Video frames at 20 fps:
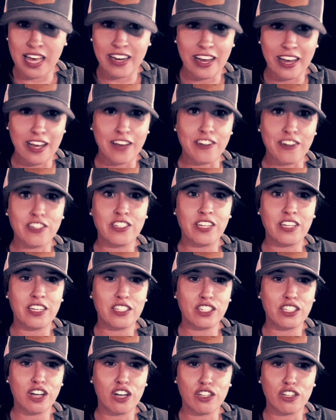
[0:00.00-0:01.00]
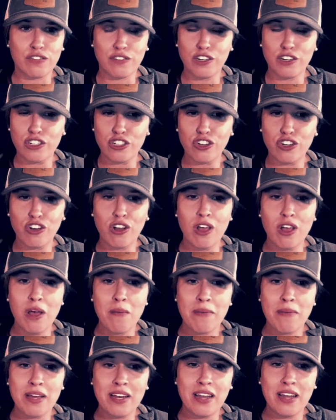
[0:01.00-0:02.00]
I understand it's controversial,
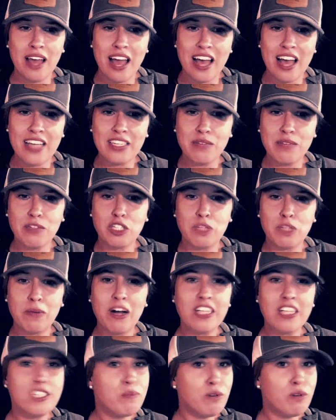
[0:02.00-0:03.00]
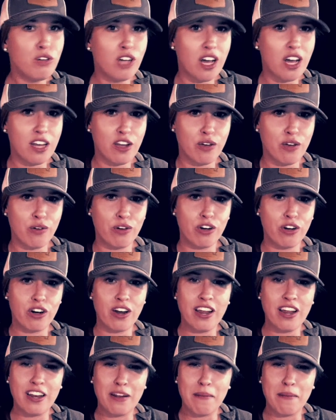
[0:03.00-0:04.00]
but as a responsible gun owner
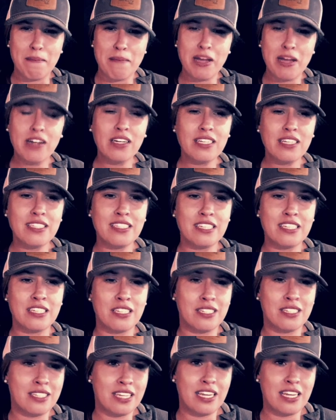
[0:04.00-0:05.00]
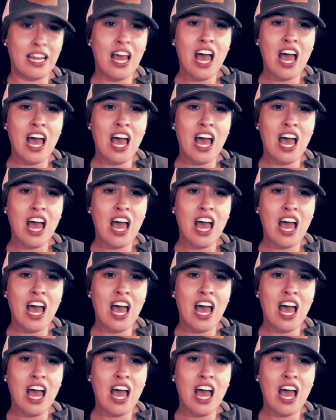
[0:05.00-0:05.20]
and an American citizen,